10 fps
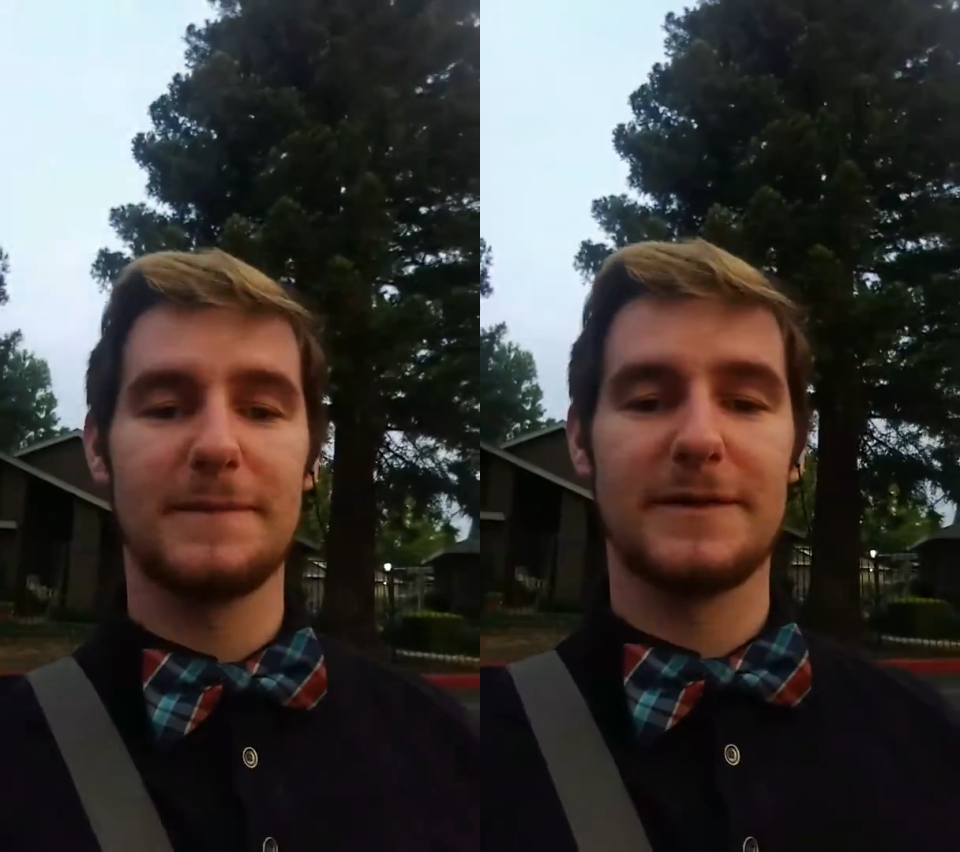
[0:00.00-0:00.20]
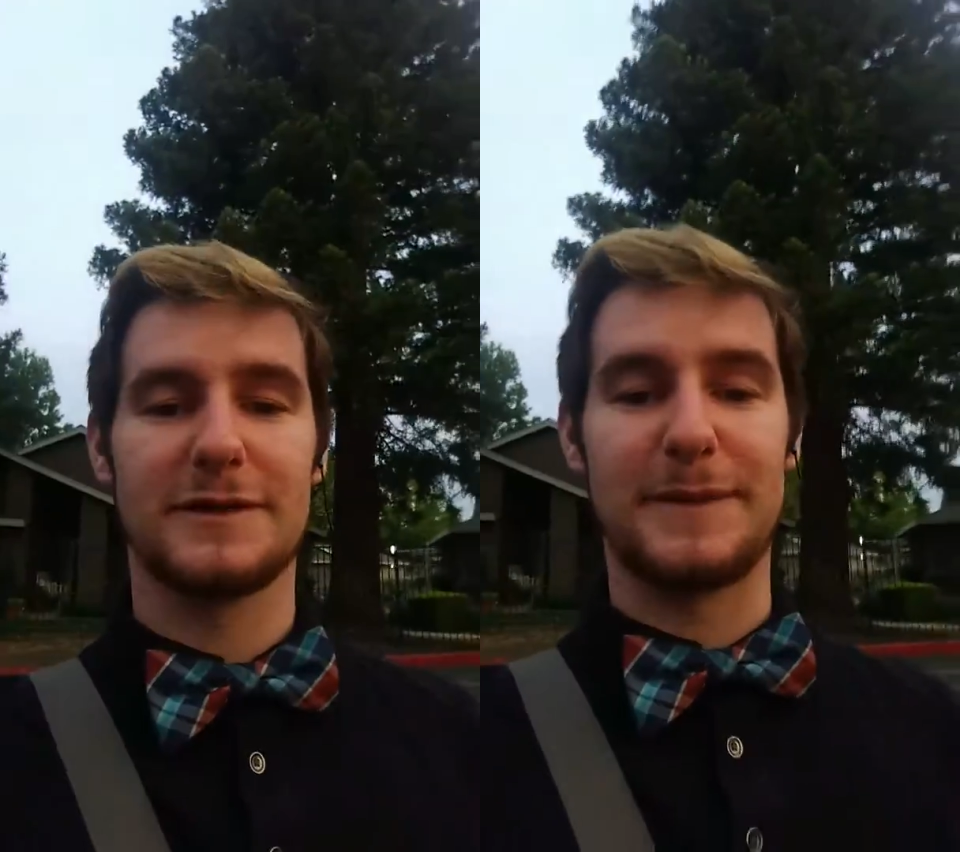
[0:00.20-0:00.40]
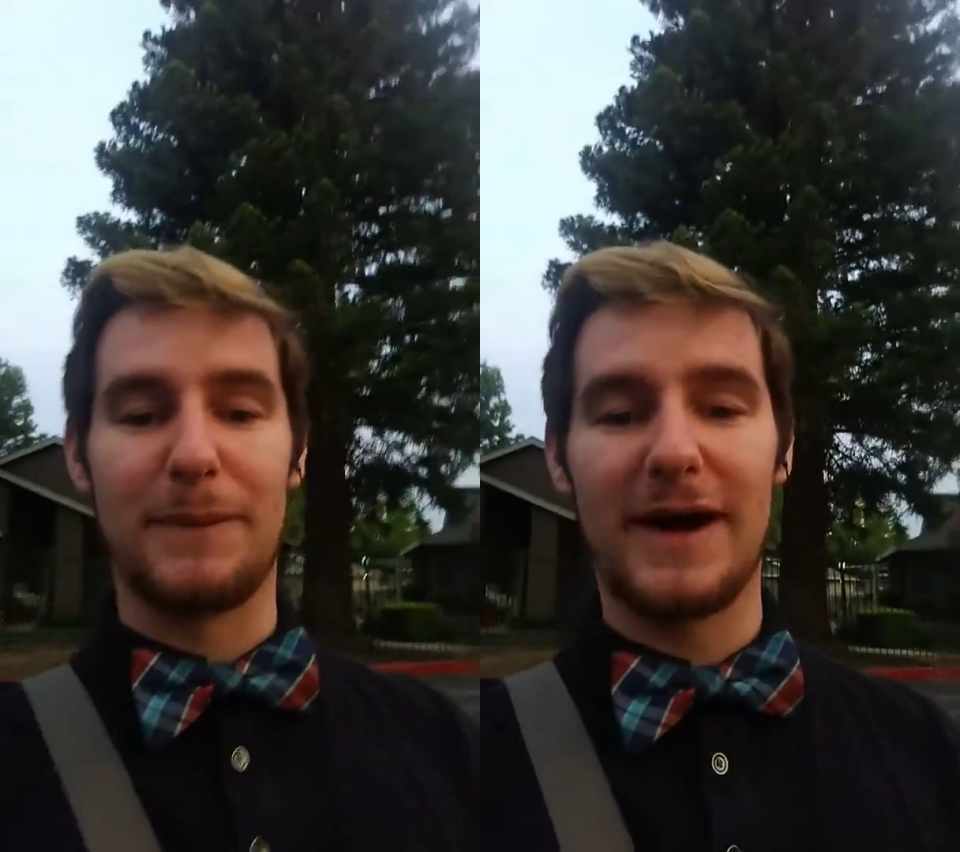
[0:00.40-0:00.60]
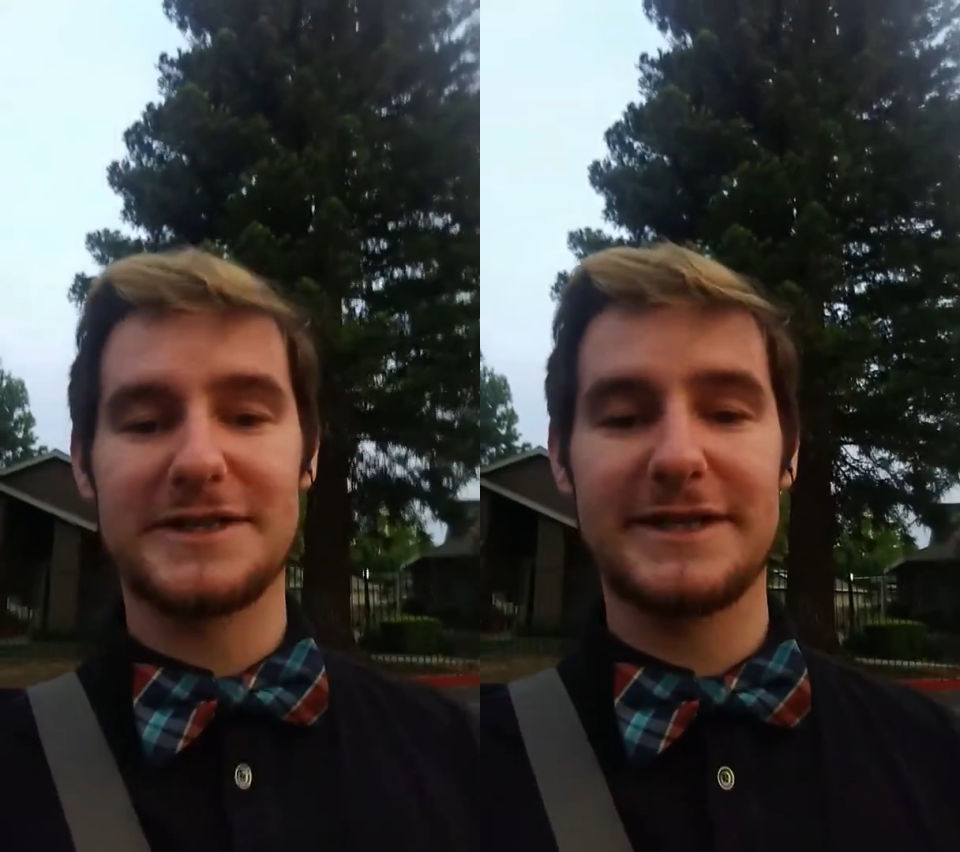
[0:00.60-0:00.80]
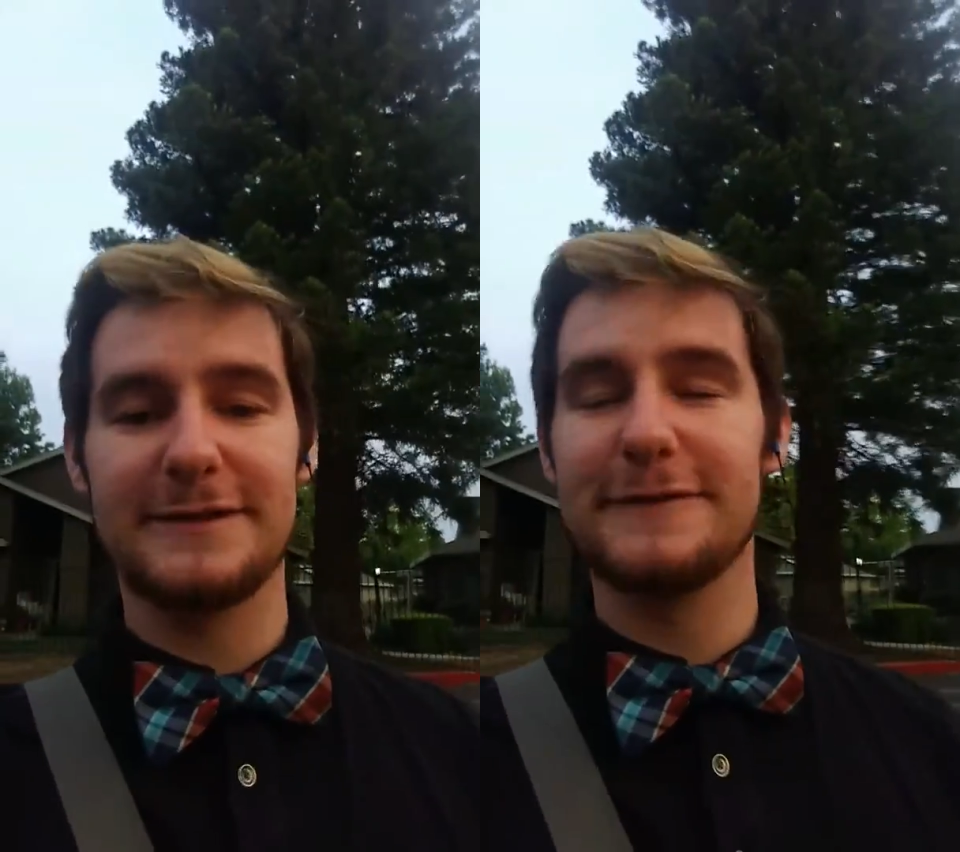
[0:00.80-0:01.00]
Let's be
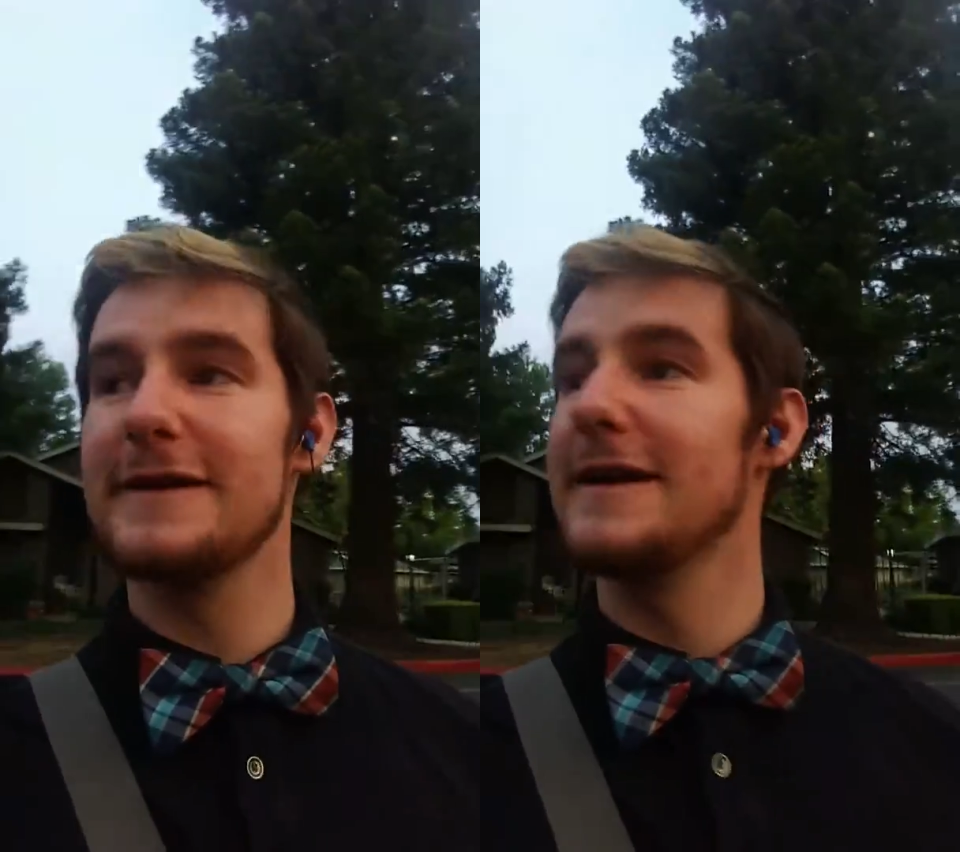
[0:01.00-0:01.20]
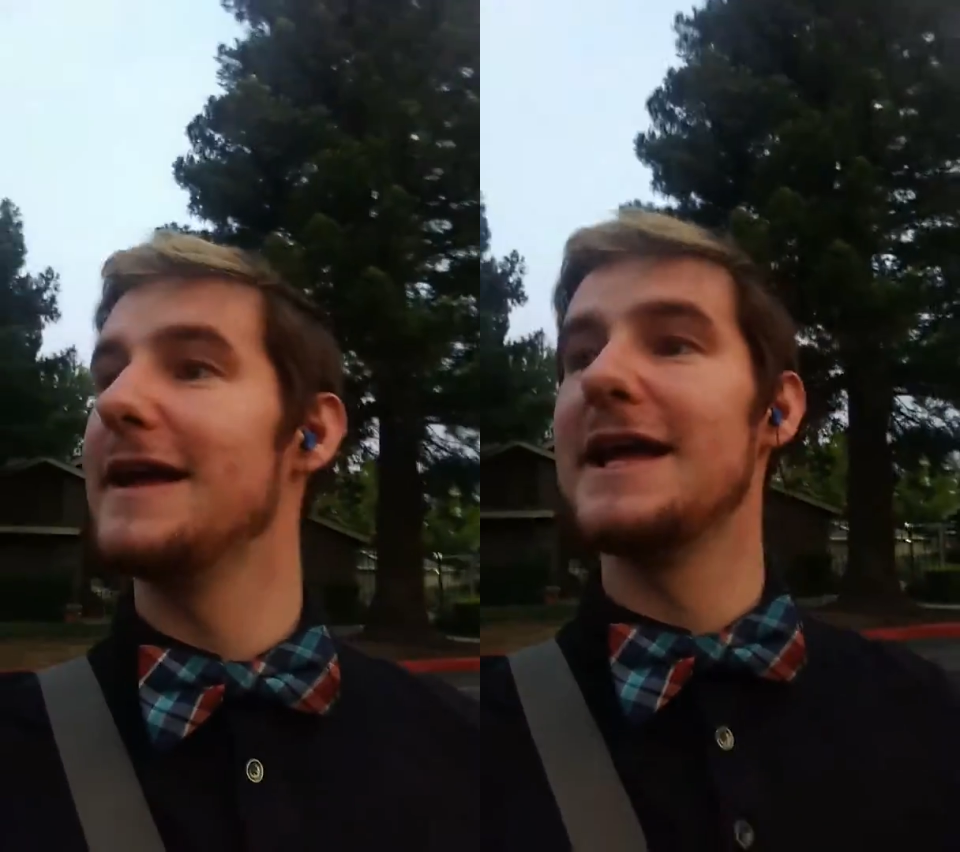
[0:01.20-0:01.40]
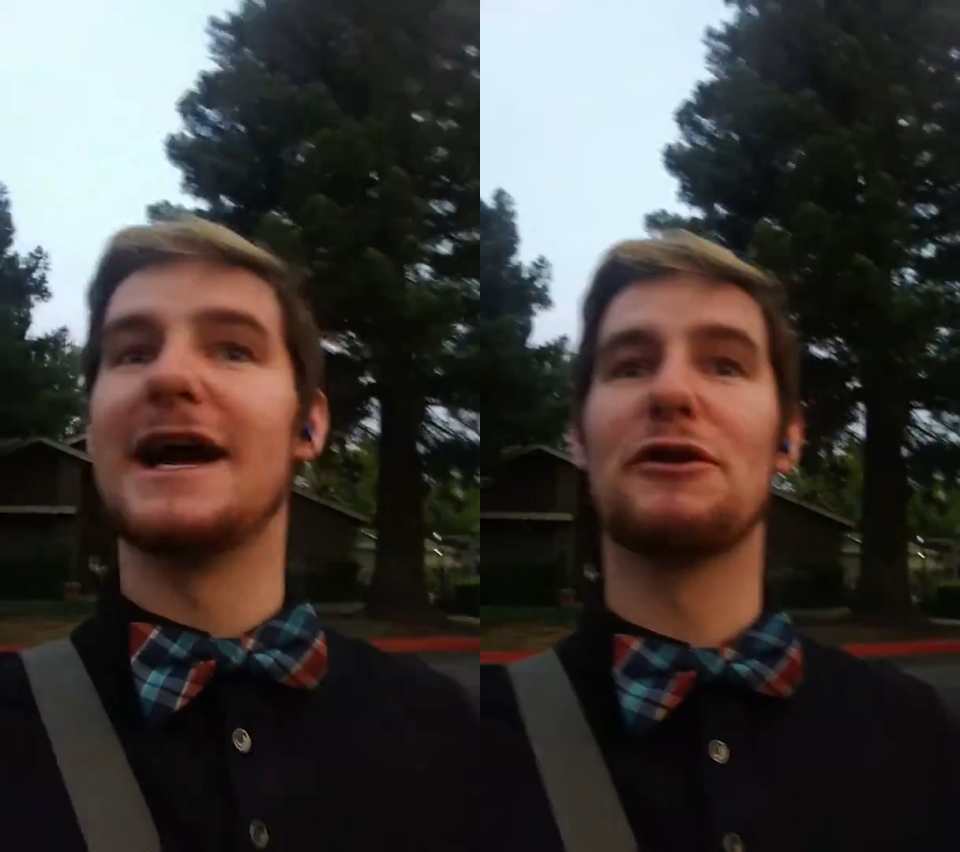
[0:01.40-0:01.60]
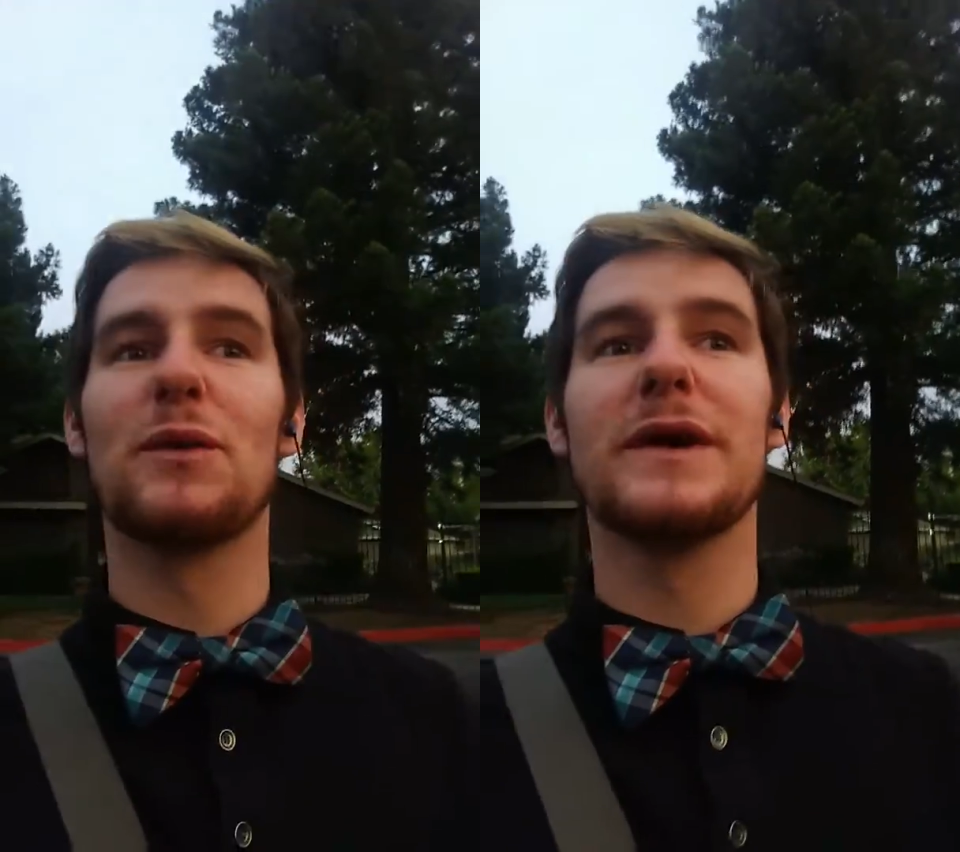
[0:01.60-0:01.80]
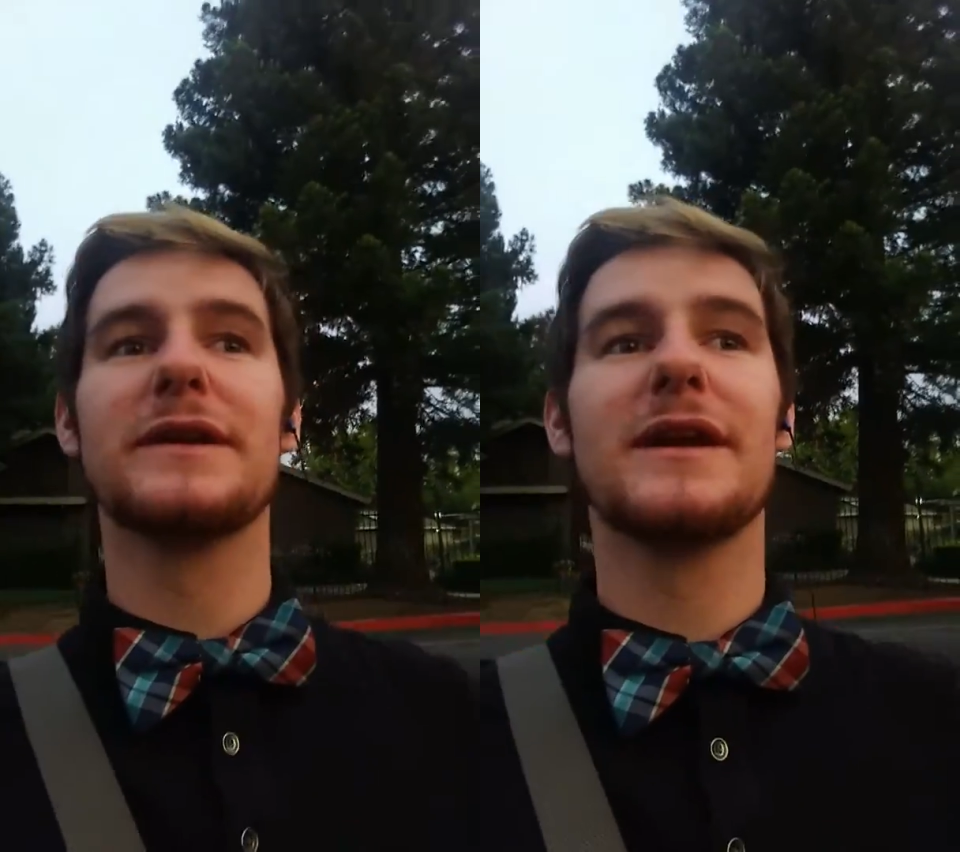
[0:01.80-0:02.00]
positive.
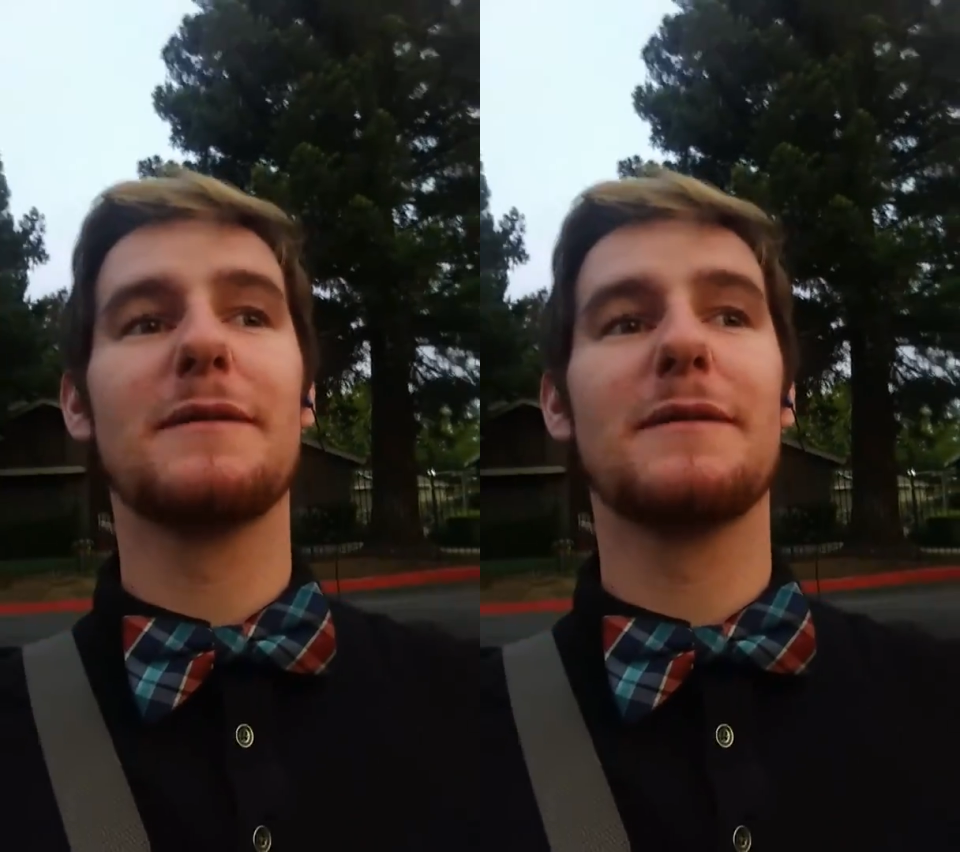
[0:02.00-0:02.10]
Everyone,